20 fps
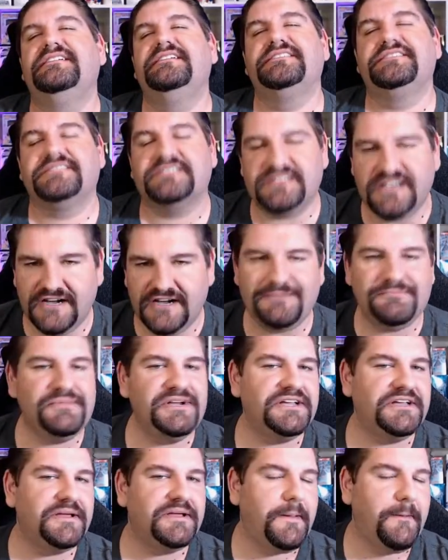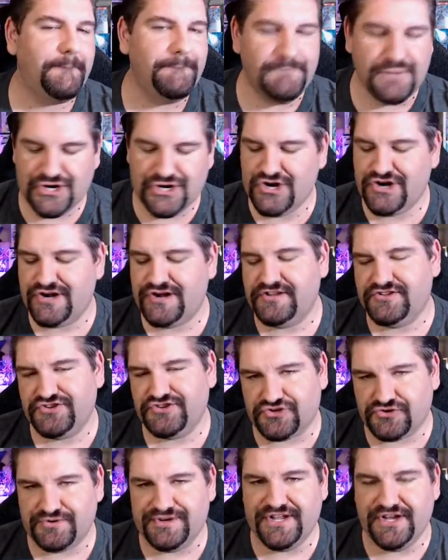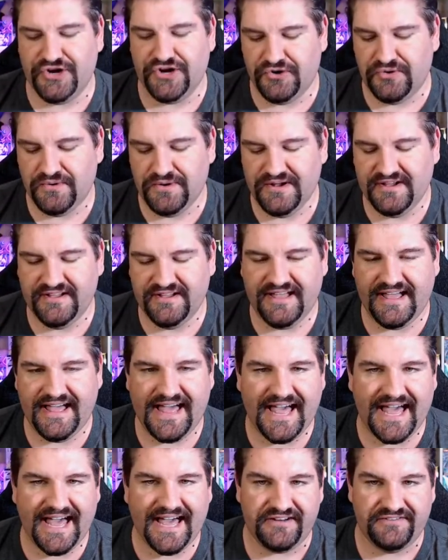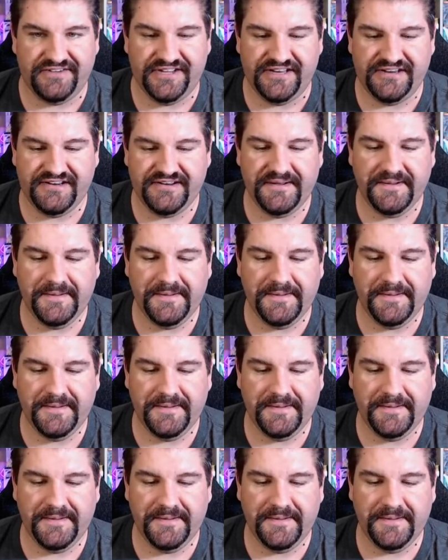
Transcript: some Bird Trio out of it.